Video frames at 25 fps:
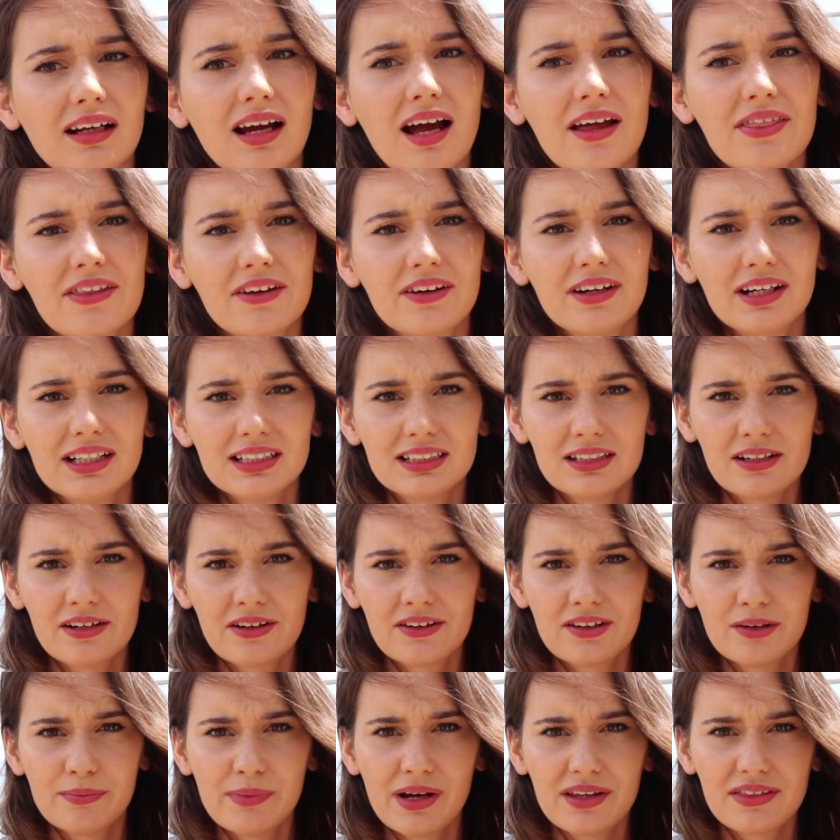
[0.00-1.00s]
And there is
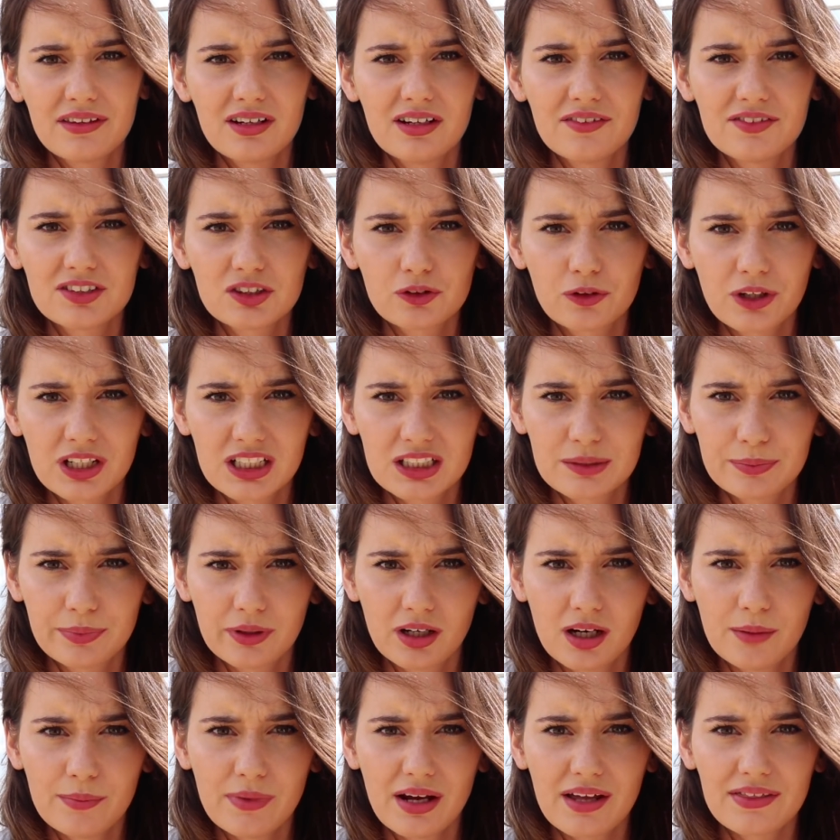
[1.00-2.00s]
another method of sorting
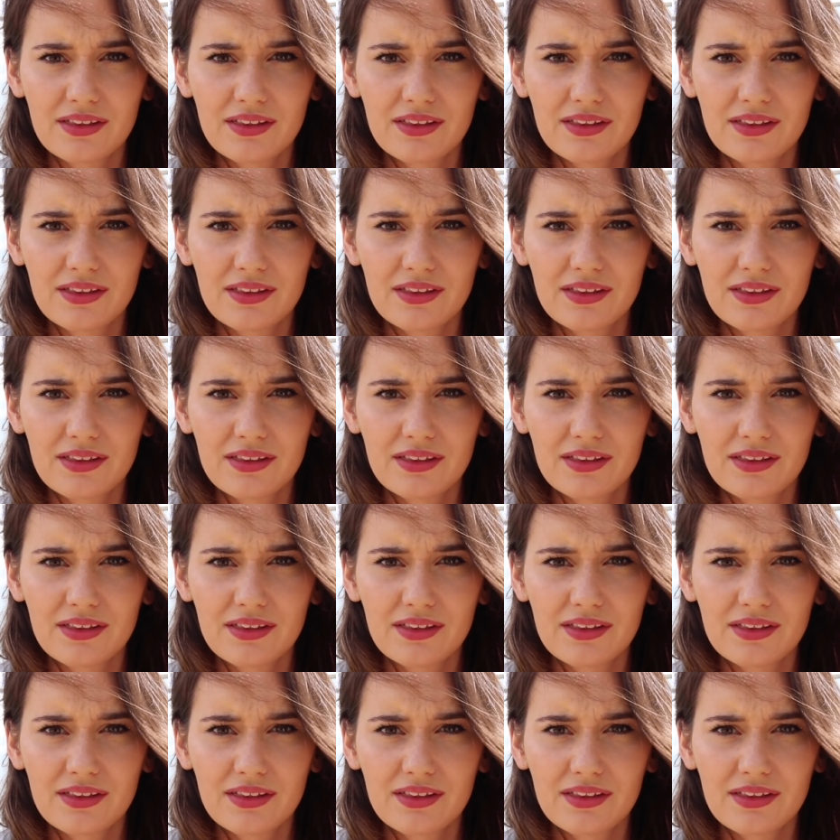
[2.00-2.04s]
sperm,